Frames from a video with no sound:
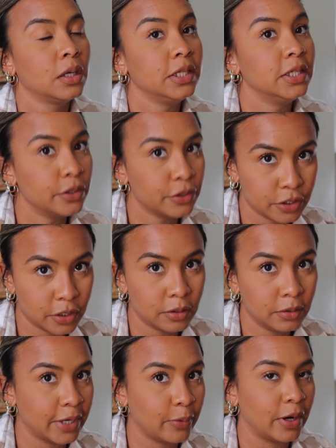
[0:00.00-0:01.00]
years
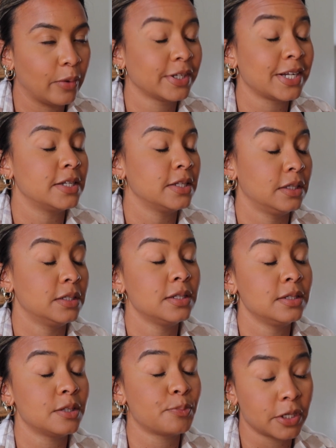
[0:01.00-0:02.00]
ago, like when I worked at the
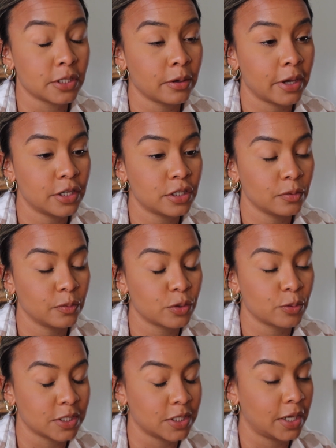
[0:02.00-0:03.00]
Disney Springs location,
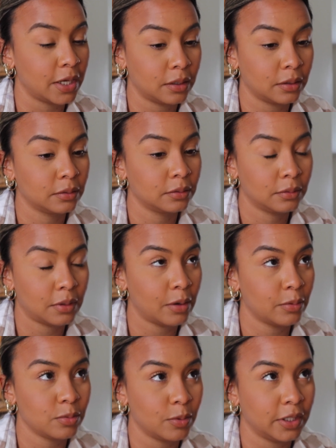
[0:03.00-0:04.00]
which was like,
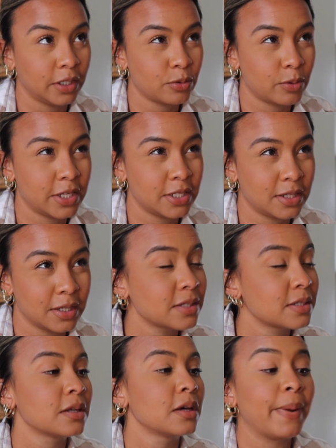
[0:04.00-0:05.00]
I was what, like
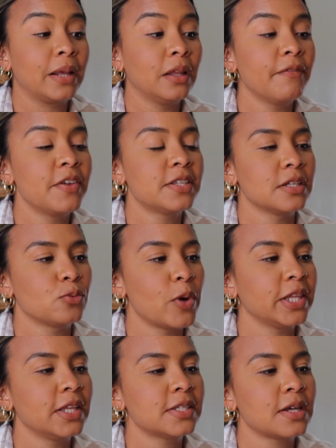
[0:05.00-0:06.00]
26. But I love this. It's
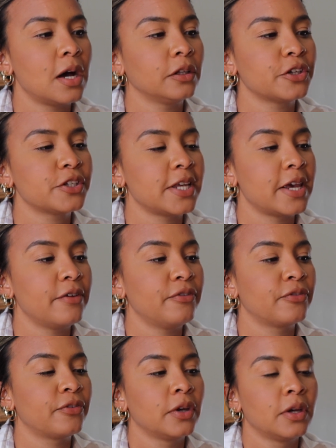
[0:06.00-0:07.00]
weightless, color
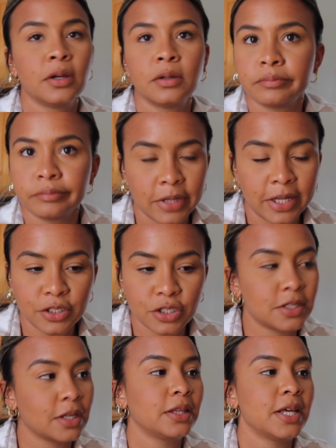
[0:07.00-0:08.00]
safe, and it's
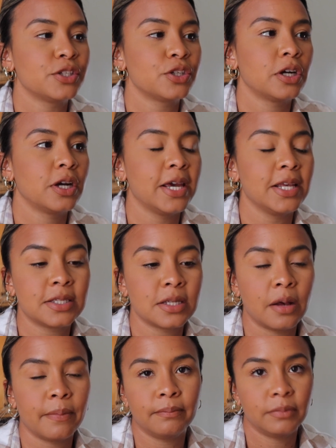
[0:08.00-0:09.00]
just a cleanser. It's
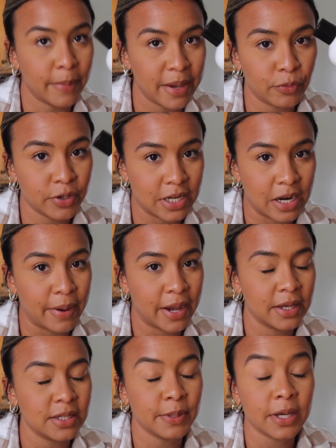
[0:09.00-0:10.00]
the main reason I
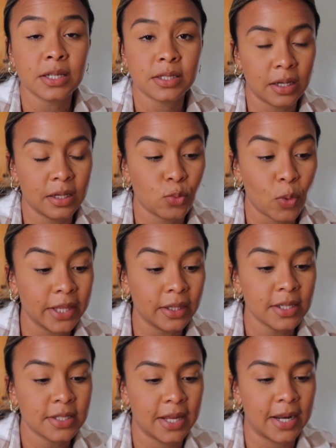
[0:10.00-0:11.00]
buy it is because it is
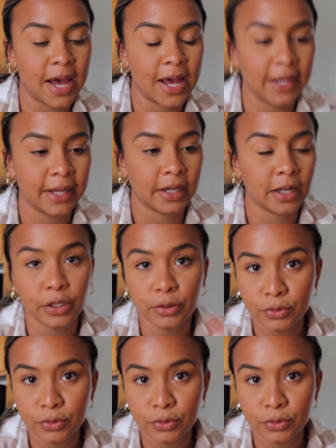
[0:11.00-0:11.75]
weightless and I cannot